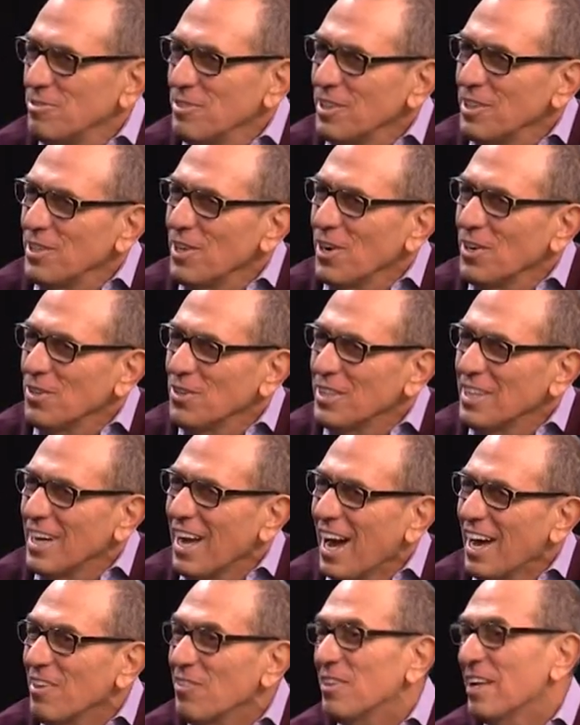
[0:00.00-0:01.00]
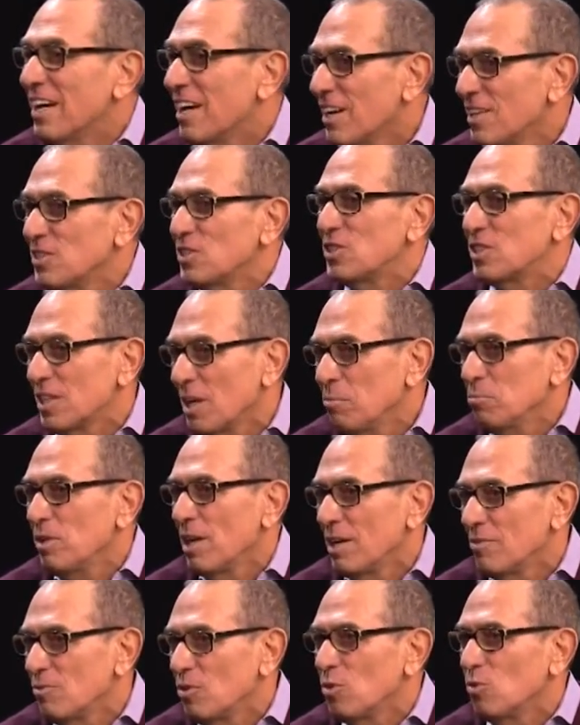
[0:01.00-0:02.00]
you know. And I think on some
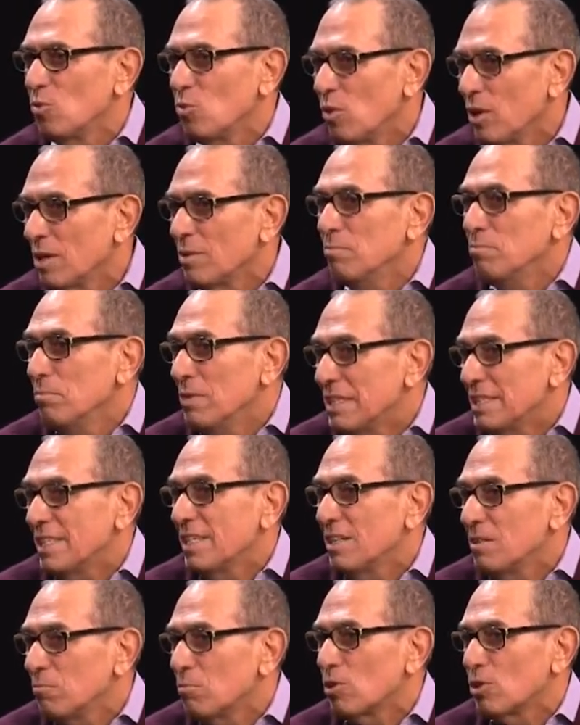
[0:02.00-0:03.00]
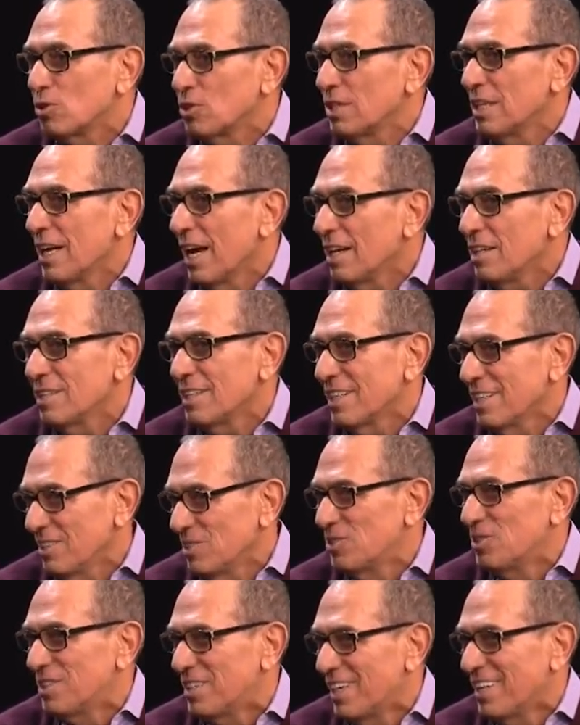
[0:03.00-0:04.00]
level, we're missing
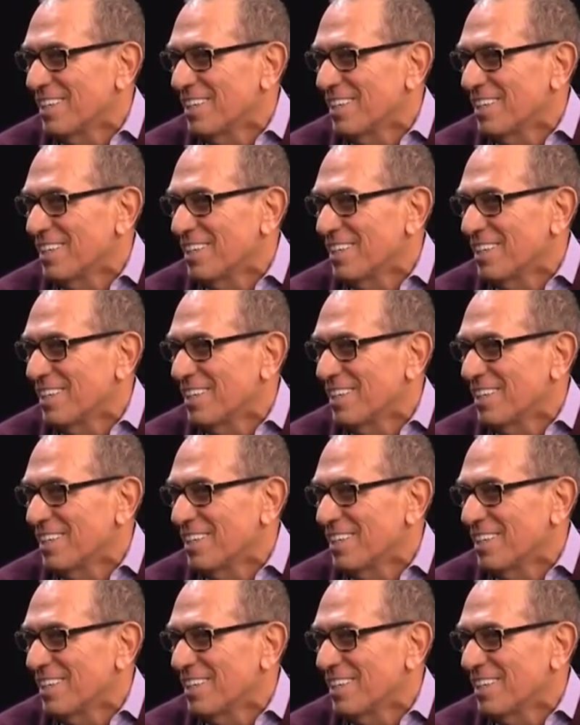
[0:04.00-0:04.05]
personalities